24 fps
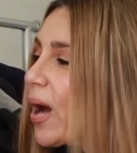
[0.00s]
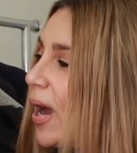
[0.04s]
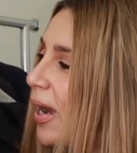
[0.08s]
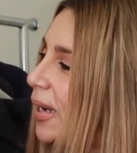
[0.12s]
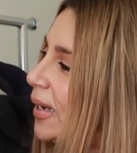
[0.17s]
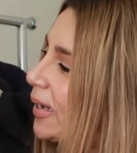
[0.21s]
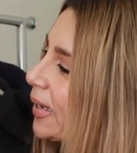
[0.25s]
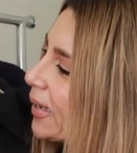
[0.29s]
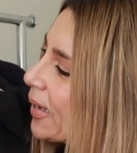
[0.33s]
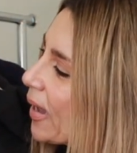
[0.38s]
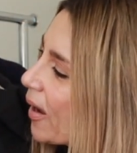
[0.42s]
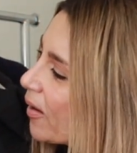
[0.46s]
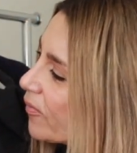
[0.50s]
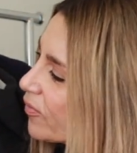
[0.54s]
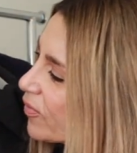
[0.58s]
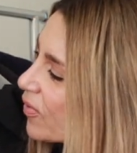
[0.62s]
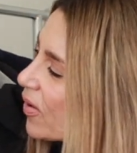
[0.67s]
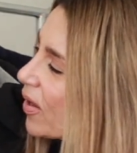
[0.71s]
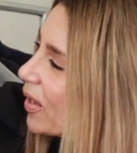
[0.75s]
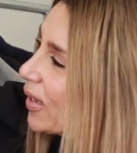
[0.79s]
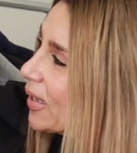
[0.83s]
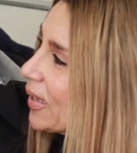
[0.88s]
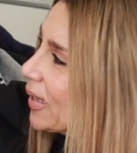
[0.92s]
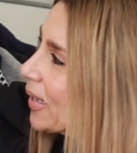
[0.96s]
I
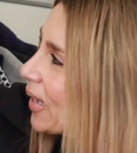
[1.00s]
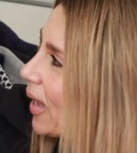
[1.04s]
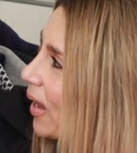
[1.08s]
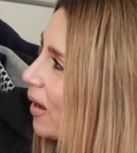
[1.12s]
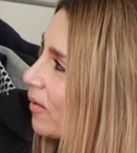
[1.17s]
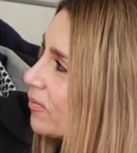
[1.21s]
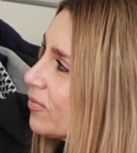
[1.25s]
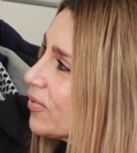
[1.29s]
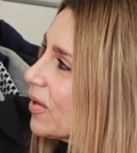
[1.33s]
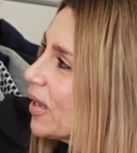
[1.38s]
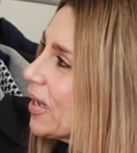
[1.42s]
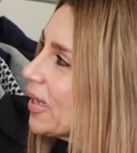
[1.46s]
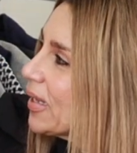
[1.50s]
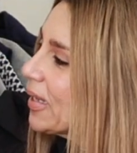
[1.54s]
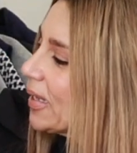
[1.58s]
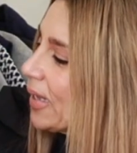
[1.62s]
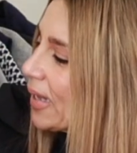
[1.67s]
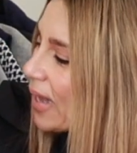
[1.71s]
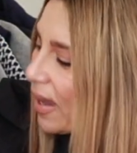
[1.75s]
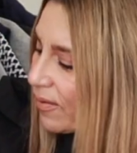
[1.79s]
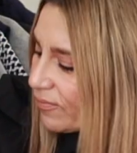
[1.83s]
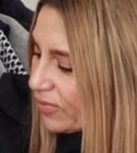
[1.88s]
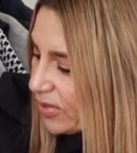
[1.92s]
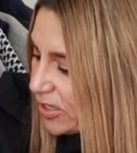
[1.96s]
love, love,
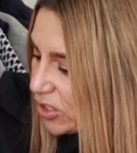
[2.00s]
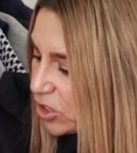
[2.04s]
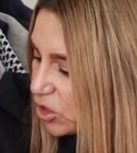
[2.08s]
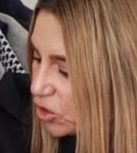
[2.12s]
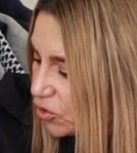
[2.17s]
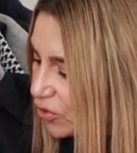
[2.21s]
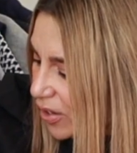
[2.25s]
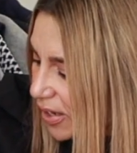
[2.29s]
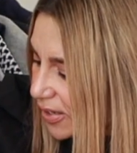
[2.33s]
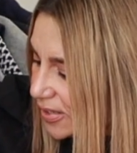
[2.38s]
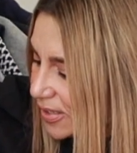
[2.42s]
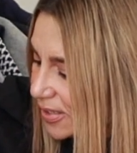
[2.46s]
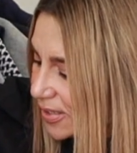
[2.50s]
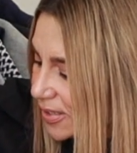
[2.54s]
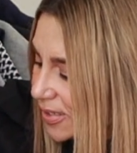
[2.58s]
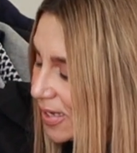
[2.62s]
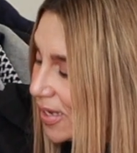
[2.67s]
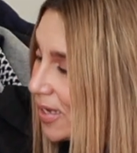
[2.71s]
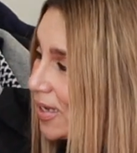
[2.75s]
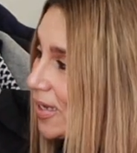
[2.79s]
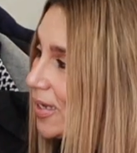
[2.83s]
love this dress.